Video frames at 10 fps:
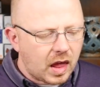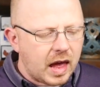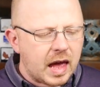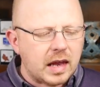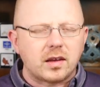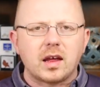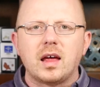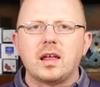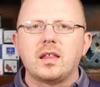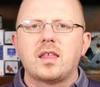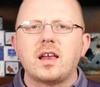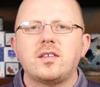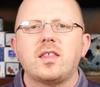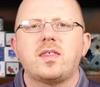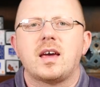And that's
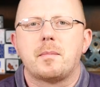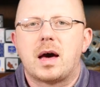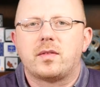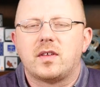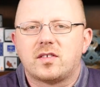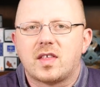the thing about this